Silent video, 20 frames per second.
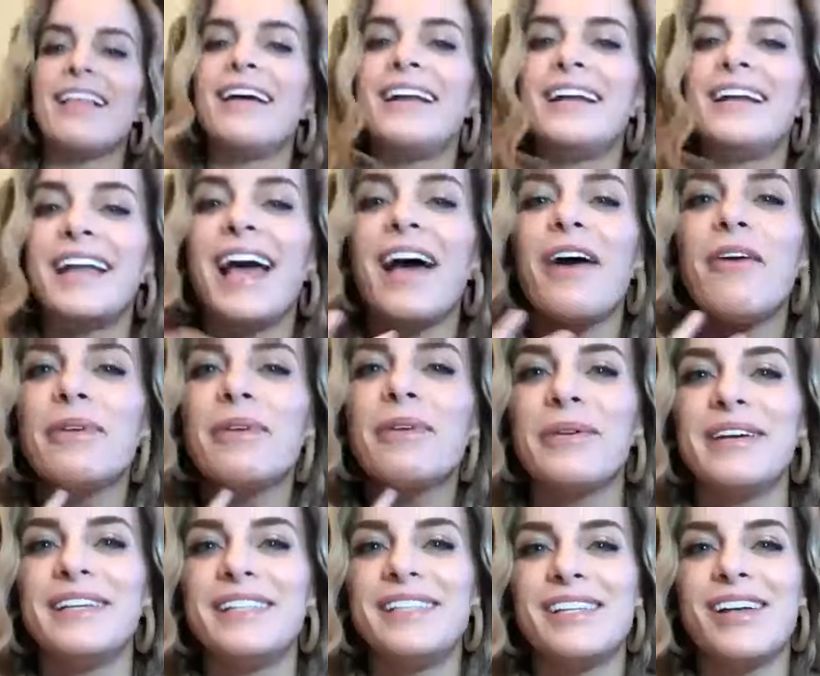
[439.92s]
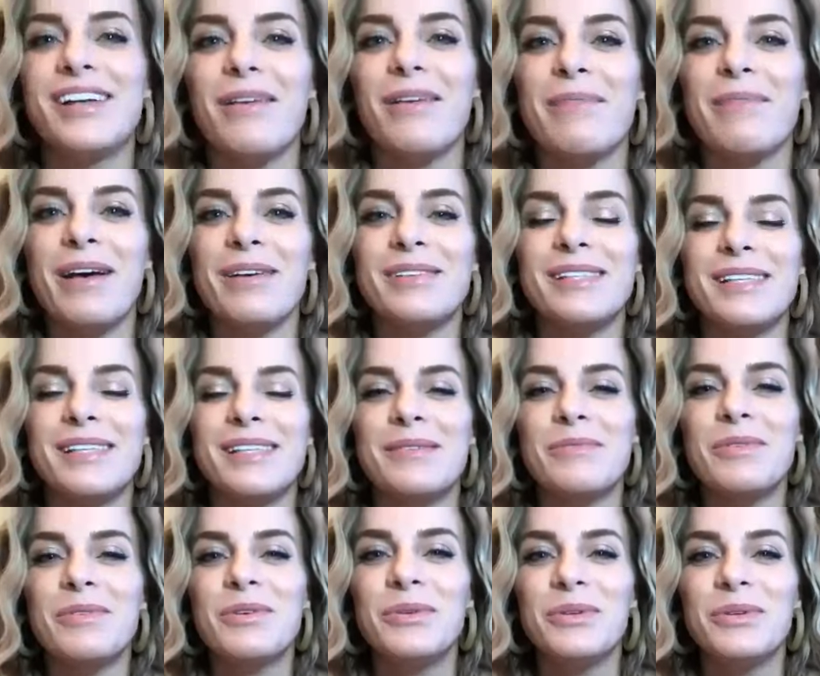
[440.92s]
now we're going to talk about
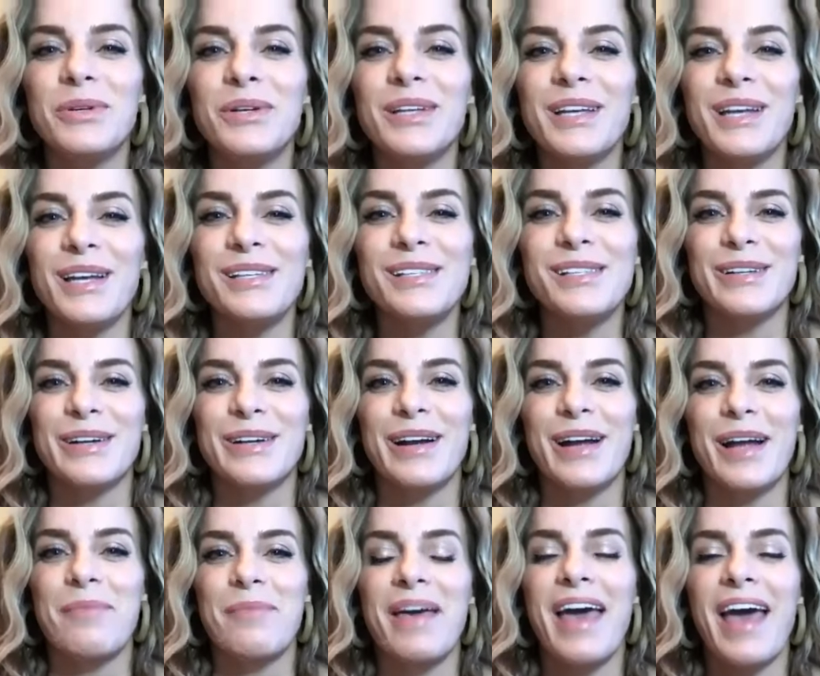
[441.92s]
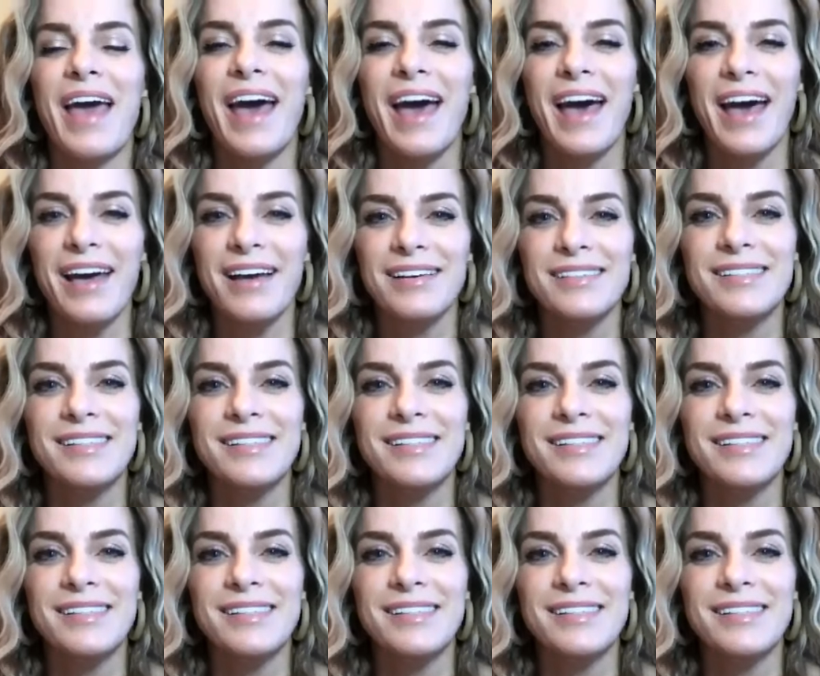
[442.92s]
some cool Instagram hacks.